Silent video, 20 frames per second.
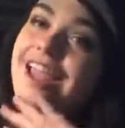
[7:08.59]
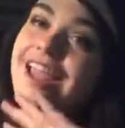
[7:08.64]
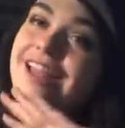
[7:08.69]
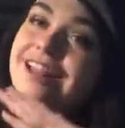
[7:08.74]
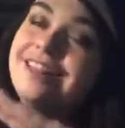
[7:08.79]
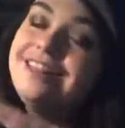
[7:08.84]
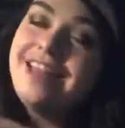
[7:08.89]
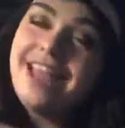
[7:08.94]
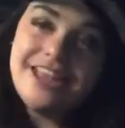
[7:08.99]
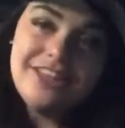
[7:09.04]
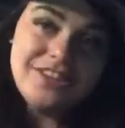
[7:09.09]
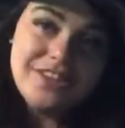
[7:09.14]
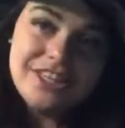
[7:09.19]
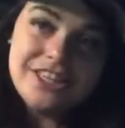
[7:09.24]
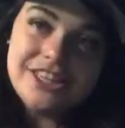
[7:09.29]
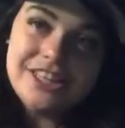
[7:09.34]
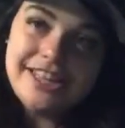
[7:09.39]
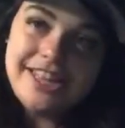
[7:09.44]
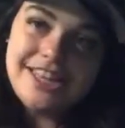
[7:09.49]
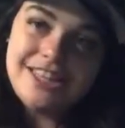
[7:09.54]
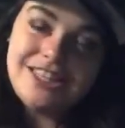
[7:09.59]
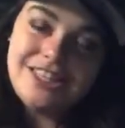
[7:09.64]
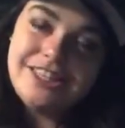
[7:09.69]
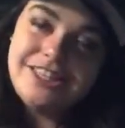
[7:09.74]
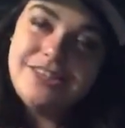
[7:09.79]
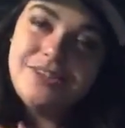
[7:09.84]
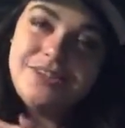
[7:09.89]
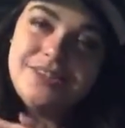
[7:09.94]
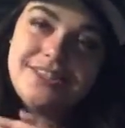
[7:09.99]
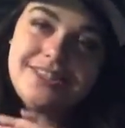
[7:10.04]
electrical
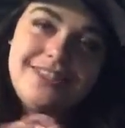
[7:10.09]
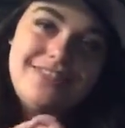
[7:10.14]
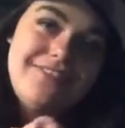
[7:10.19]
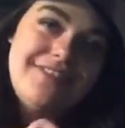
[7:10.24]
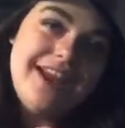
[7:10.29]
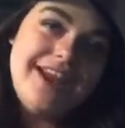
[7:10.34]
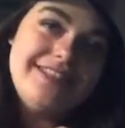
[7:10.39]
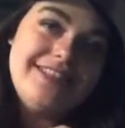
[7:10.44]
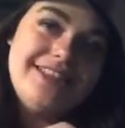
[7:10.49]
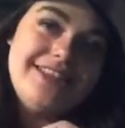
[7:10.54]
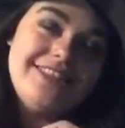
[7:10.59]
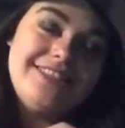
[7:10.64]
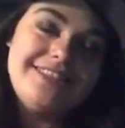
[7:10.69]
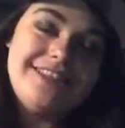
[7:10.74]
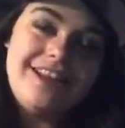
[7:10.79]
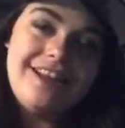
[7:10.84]
issues and the fact that it's